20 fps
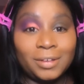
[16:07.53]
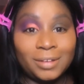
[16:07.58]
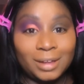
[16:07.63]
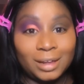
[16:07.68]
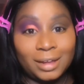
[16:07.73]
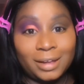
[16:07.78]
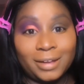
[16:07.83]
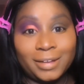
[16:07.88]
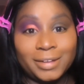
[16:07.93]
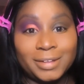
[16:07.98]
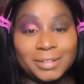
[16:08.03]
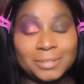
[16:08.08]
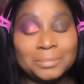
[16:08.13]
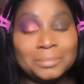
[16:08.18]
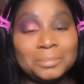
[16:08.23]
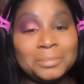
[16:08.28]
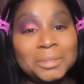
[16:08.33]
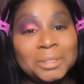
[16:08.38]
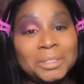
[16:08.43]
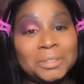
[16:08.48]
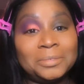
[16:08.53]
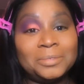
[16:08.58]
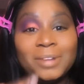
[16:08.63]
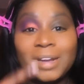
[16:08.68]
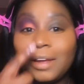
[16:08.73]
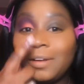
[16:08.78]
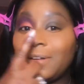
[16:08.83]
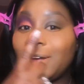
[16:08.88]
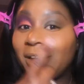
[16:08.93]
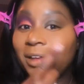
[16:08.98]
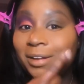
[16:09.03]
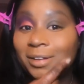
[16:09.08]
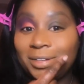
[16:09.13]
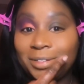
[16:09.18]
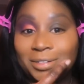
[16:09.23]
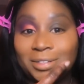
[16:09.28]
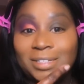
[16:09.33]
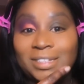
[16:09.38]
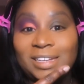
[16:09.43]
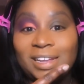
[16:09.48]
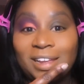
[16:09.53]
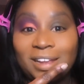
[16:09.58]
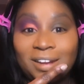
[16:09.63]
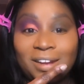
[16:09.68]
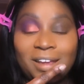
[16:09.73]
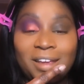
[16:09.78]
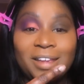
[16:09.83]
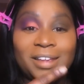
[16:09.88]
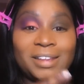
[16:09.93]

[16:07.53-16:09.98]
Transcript: guys, so now I gotta do the second eye,